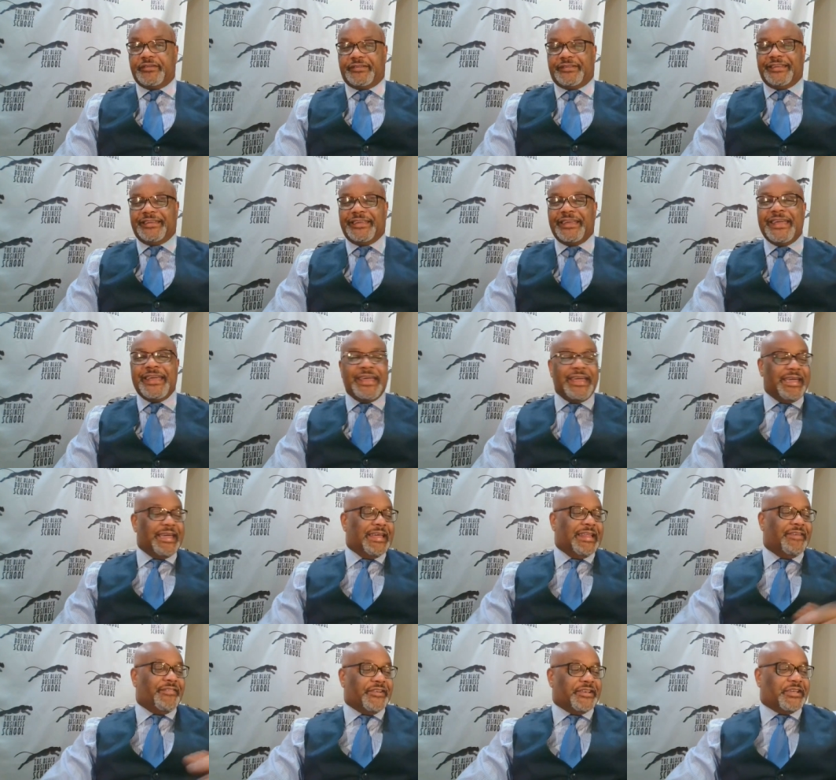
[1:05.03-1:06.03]
and
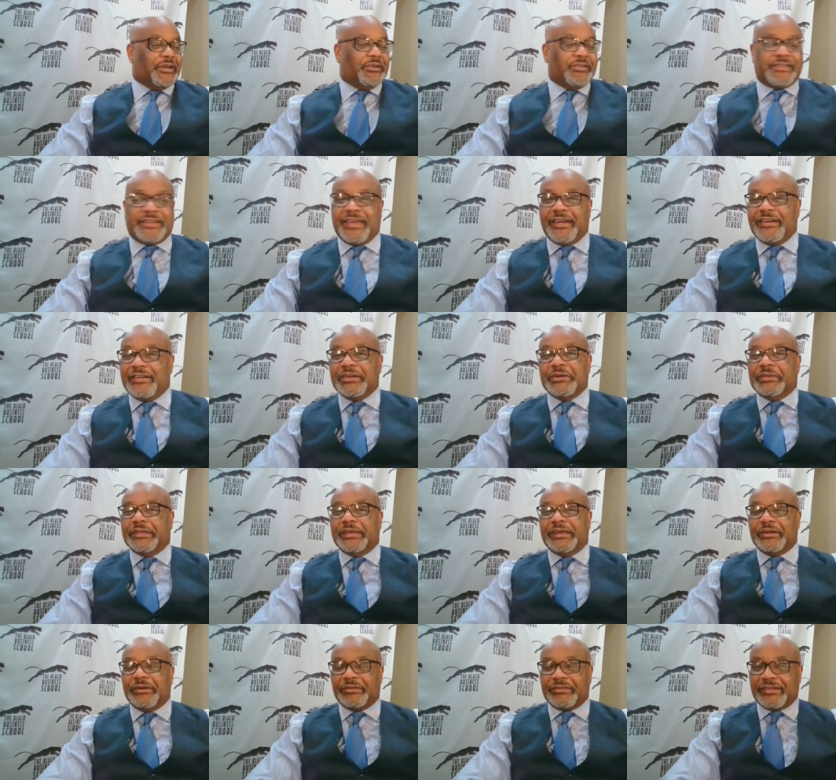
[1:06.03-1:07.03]
if it don't scare you, then
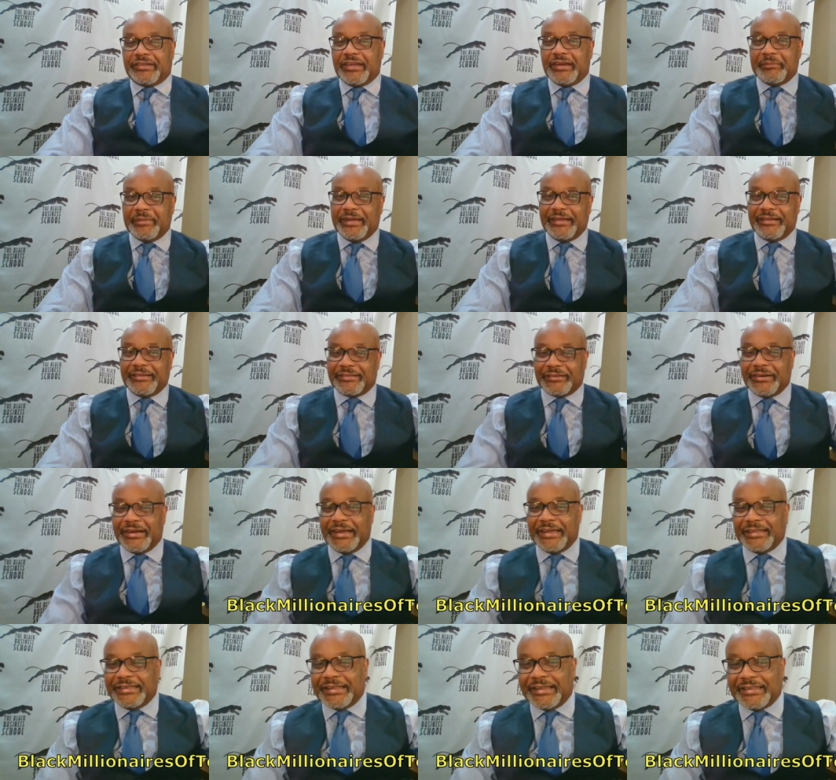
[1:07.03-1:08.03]
it don't scare me. So I,
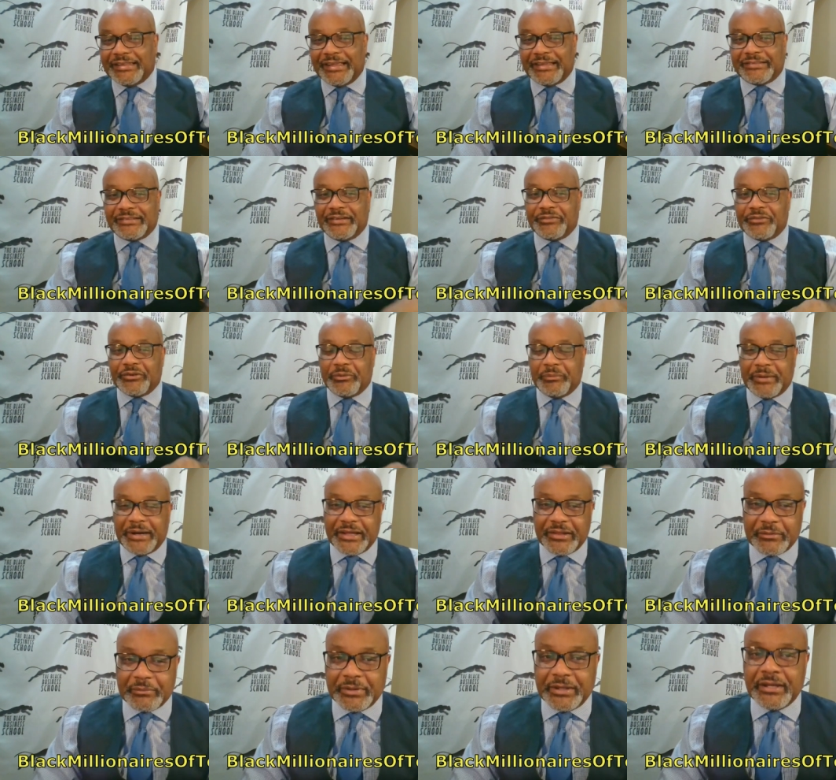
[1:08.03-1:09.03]
that, that stuff don't
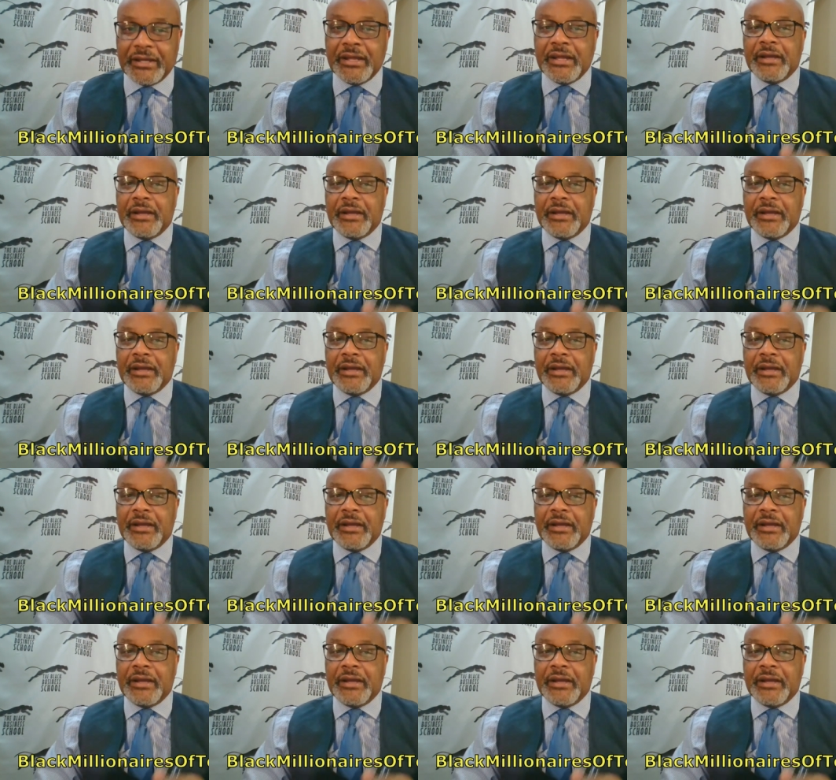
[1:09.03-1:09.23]
bother me.